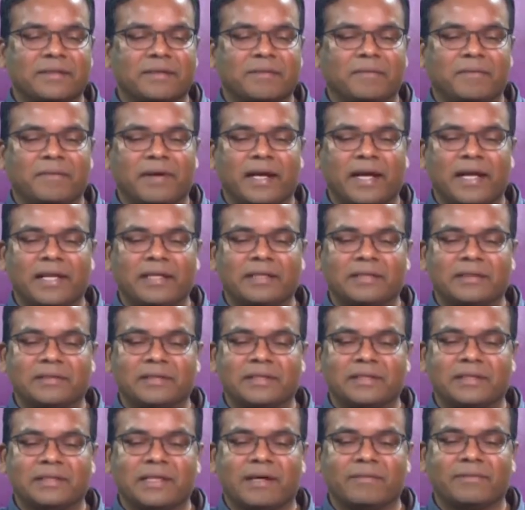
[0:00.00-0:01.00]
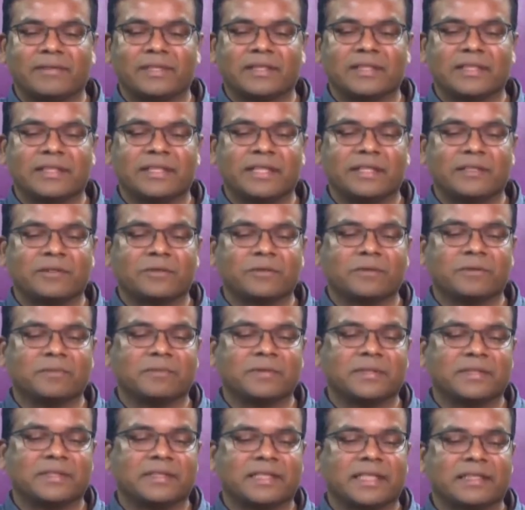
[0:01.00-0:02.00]
while the soft X-ray
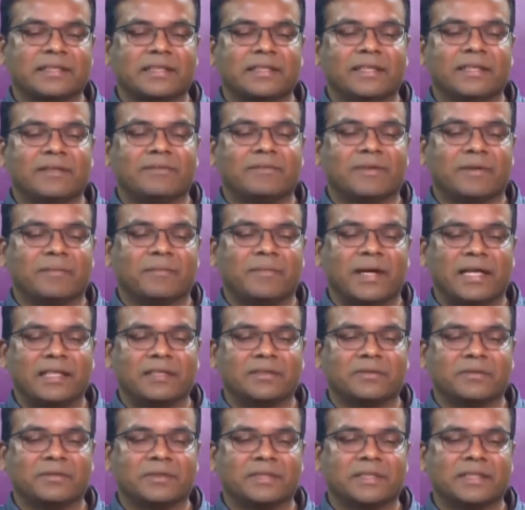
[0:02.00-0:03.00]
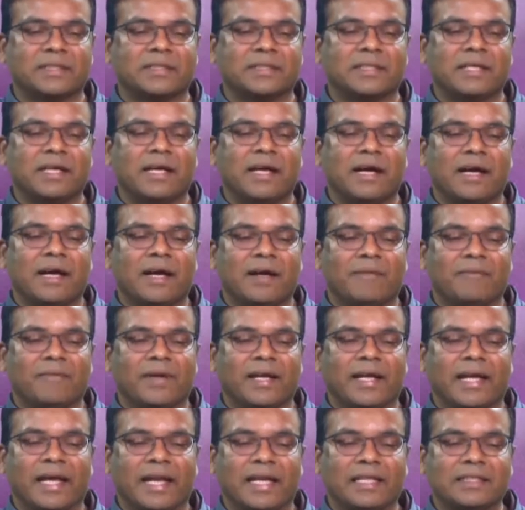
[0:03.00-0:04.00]
telescope is excellent for bright sources, and
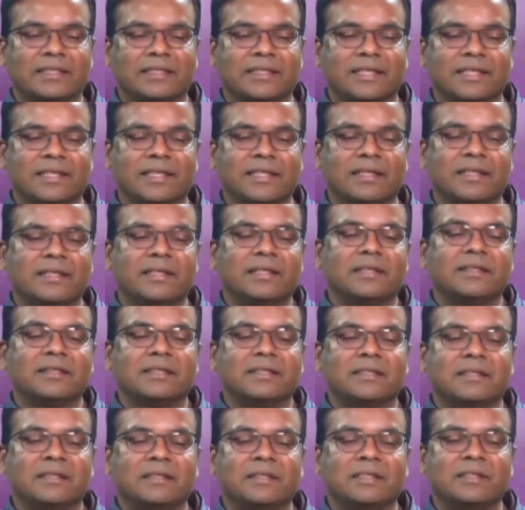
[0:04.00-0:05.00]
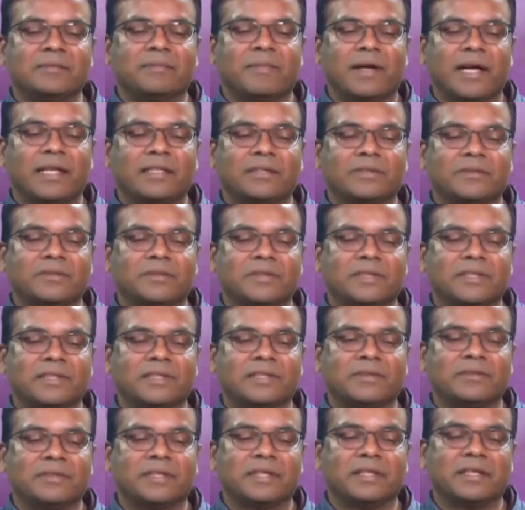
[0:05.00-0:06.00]
one can study these bright
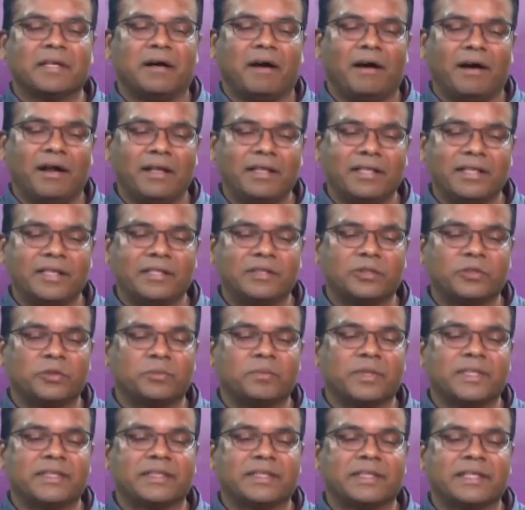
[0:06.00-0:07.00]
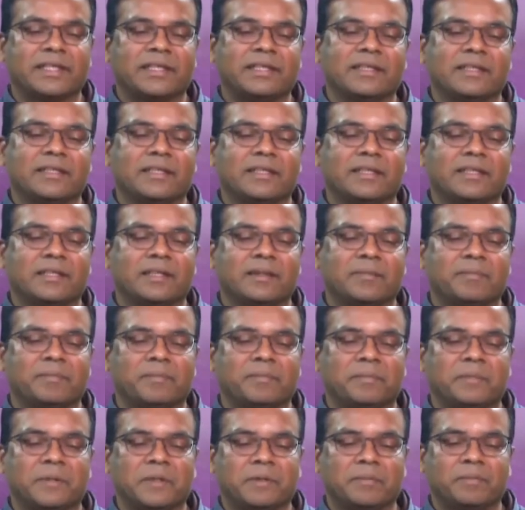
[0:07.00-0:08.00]
sources using all the instruments in
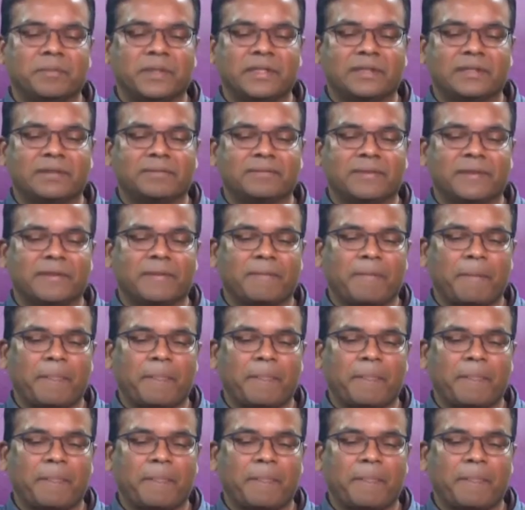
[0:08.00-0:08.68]
principle.